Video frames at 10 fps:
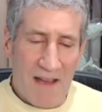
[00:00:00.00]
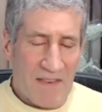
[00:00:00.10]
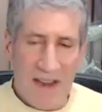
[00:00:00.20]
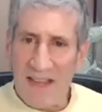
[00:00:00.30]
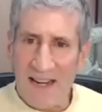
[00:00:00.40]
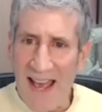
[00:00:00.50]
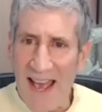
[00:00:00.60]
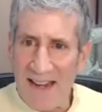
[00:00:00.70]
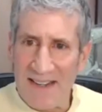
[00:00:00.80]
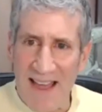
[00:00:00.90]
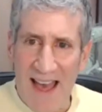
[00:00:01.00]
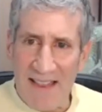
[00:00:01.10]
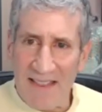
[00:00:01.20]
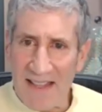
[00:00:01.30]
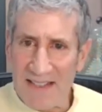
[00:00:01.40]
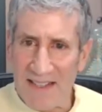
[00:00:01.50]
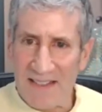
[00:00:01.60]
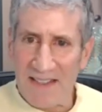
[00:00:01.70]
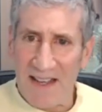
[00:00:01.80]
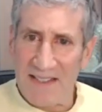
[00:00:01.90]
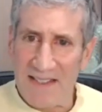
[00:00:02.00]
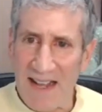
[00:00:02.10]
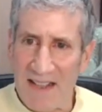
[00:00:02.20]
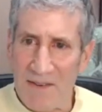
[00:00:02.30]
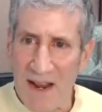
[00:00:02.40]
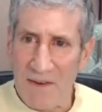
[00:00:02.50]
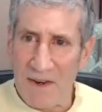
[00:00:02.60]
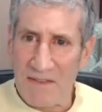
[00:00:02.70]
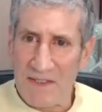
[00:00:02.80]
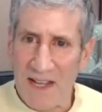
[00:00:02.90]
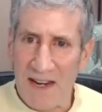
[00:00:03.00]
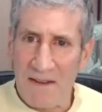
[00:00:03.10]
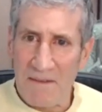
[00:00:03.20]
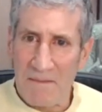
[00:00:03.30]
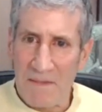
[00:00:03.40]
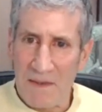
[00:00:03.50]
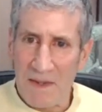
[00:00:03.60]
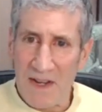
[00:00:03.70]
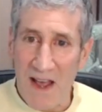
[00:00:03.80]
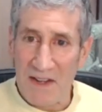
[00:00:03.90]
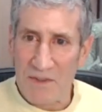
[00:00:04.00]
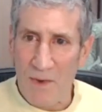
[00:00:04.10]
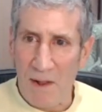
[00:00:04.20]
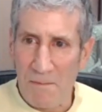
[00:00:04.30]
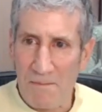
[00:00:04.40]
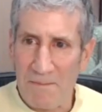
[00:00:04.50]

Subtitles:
have nothing to add to that. That's exactly what I would have said. Not as well.